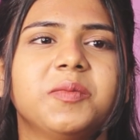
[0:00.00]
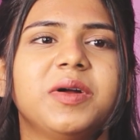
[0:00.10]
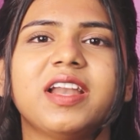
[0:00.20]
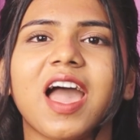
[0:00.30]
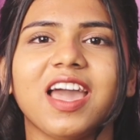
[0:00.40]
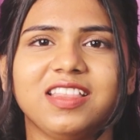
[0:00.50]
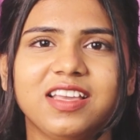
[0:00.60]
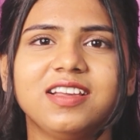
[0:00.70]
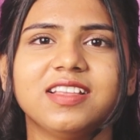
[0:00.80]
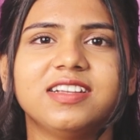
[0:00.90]
but I
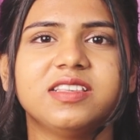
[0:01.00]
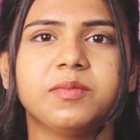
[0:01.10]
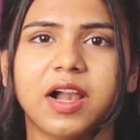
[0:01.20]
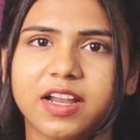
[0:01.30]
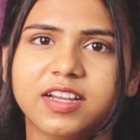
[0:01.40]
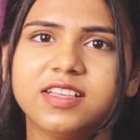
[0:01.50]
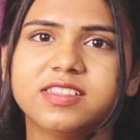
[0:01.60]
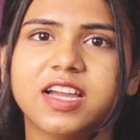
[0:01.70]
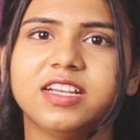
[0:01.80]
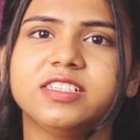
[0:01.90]
think that's a marketing
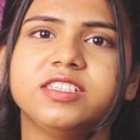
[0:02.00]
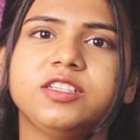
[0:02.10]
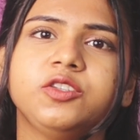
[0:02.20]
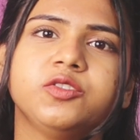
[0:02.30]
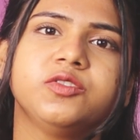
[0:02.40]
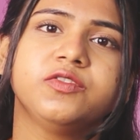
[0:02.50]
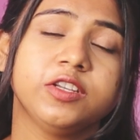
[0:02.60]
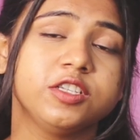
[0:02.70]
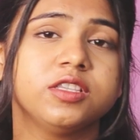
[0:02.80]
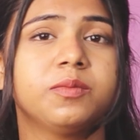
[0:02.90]
strategy to
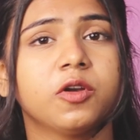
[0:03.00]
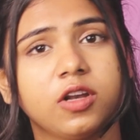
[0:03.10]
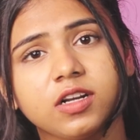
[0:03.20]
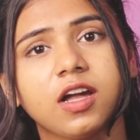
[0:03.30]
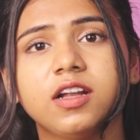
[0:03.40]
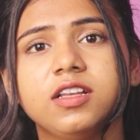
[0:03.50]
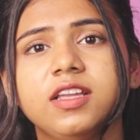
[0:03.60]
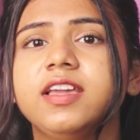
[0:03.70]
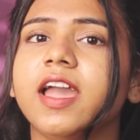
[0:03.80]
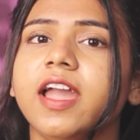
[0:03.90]
finish the product
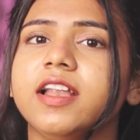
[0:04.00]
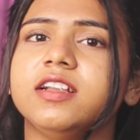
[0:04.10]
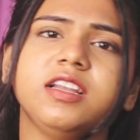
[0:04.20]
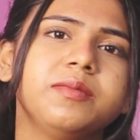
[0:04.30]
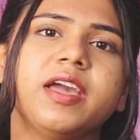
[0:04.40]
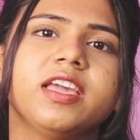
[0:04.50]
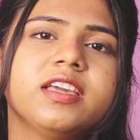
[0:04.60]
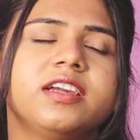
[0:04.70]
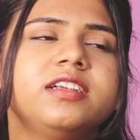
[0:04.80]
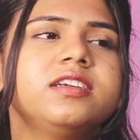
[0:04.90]
early and
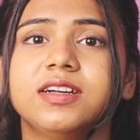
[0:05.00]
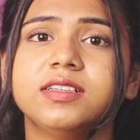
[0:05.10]
rebuying it.